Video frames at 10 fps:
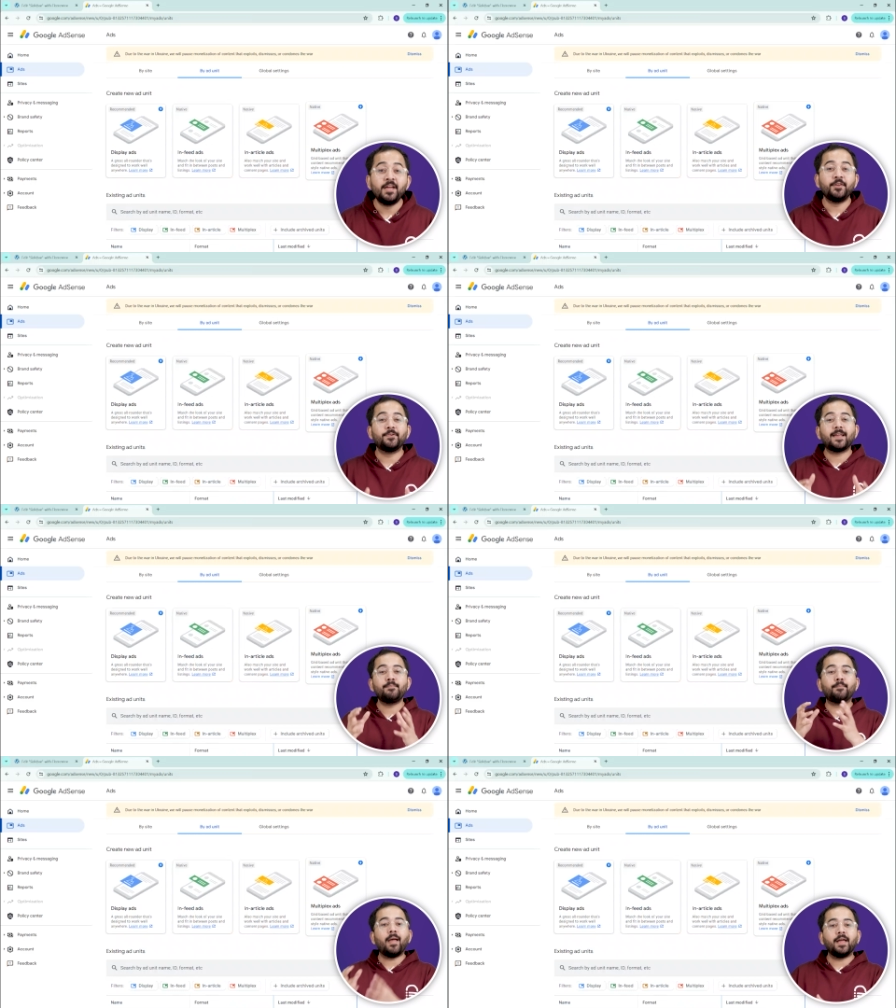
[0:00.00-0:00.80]
you
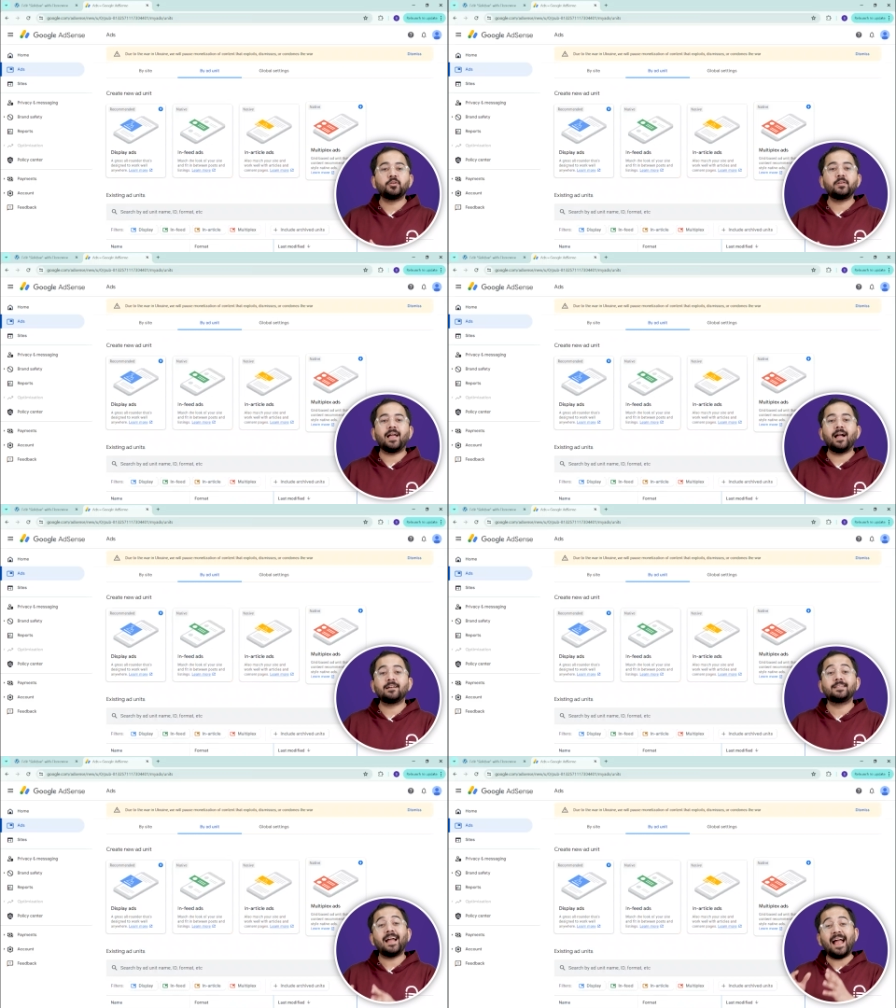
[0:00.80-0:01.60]
can manually
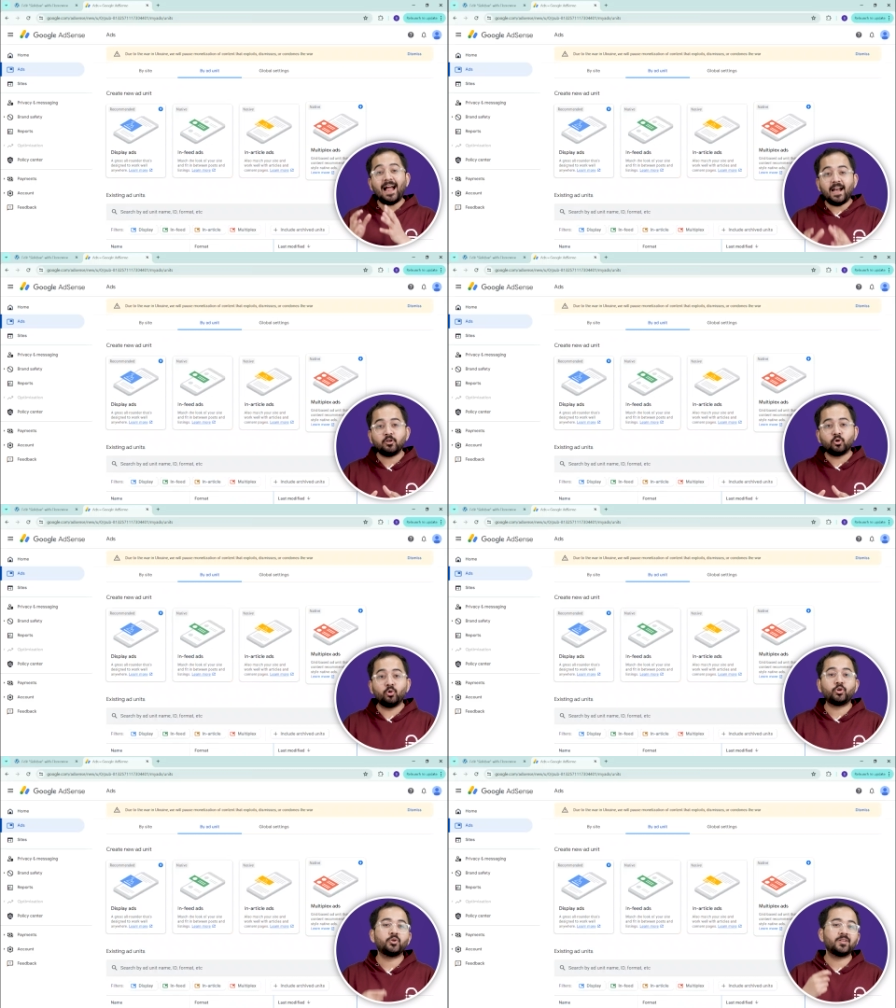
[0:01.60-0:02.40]
add the ad
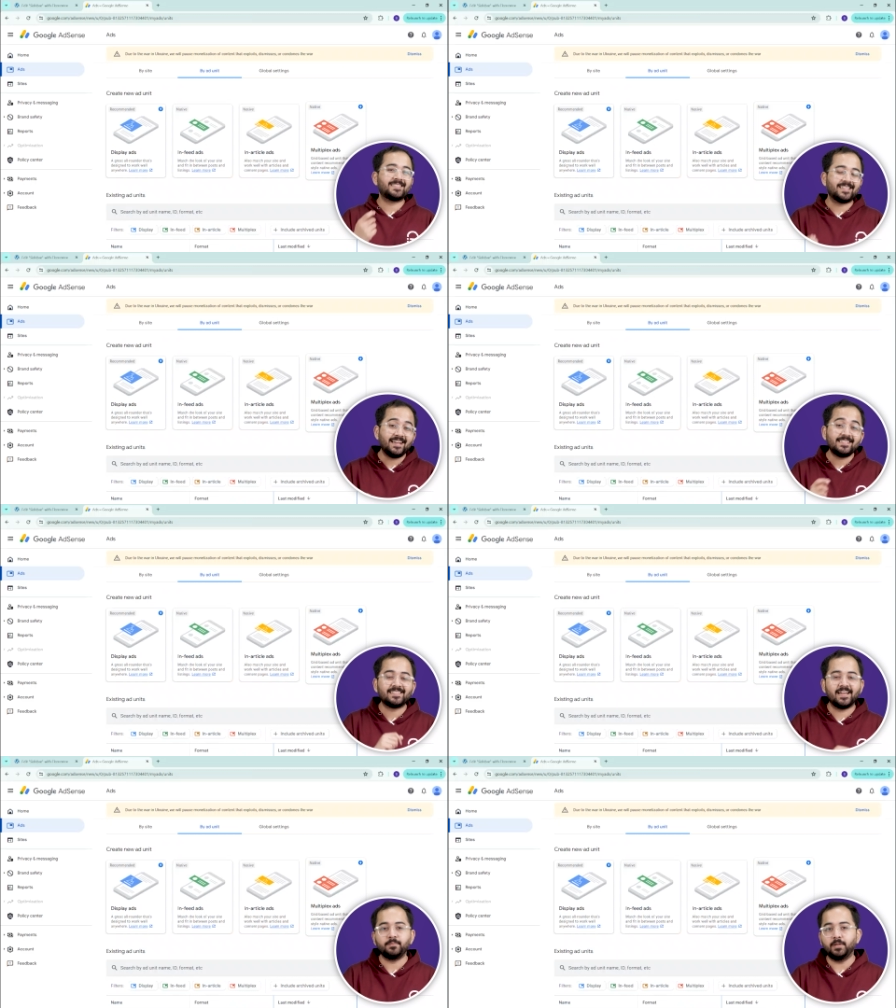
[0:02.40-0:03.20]
code to your site
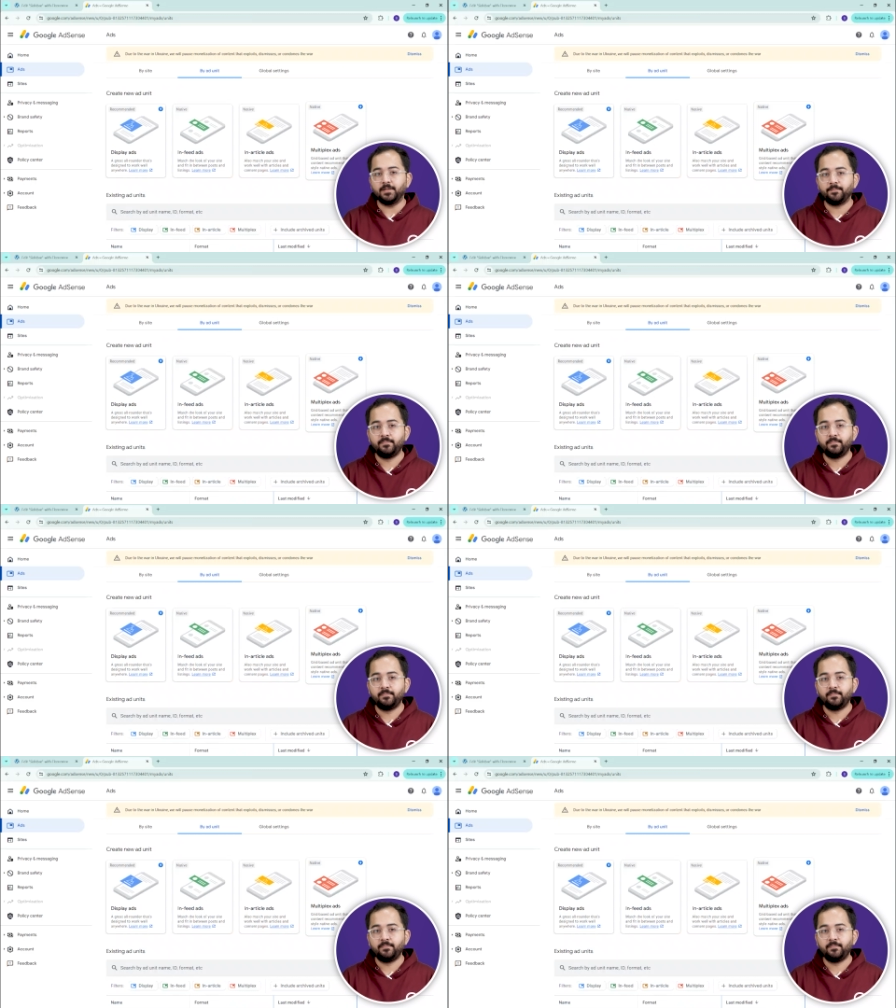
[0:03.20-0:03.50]
sidebar.